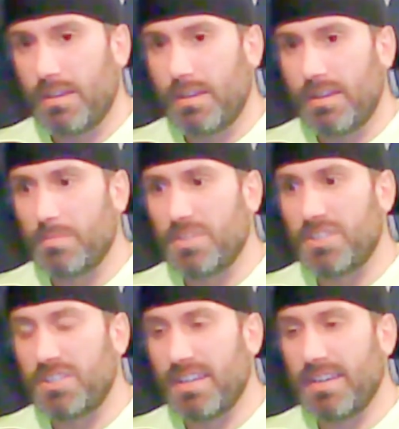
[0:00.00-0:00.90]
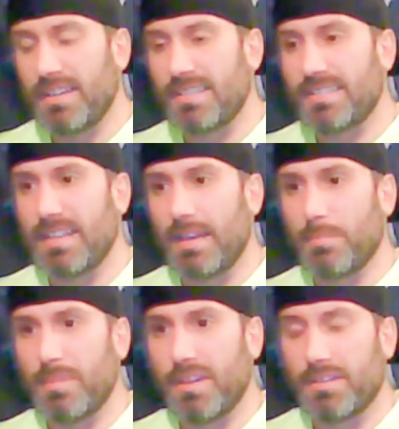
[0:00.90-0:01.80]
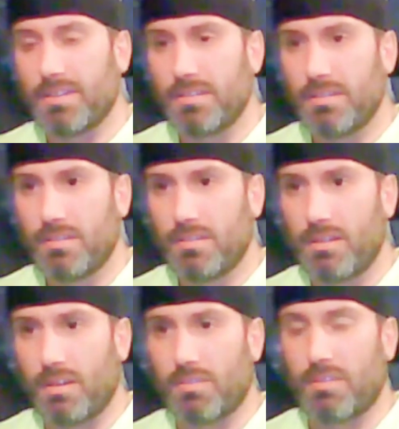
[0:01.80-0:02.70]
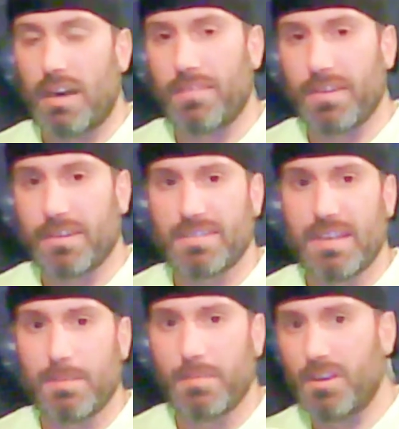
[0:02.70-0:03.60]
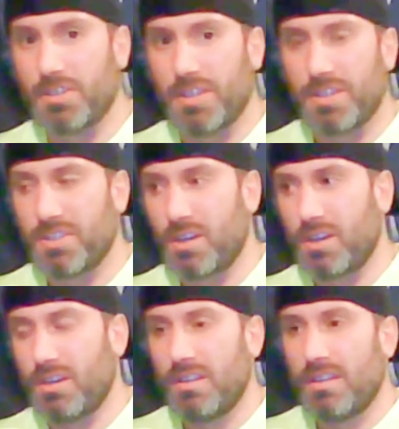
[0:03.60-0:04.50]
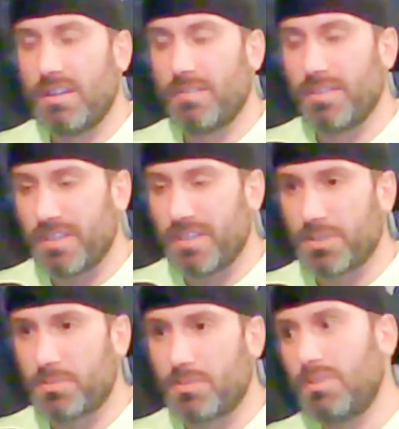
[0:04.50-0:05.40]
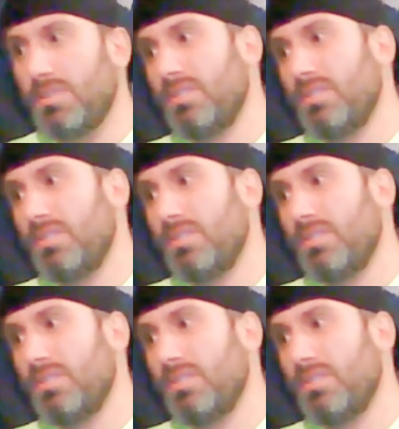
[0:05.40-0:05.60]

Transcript: obscene statement or a graphic statement or gesture, if it's sexual,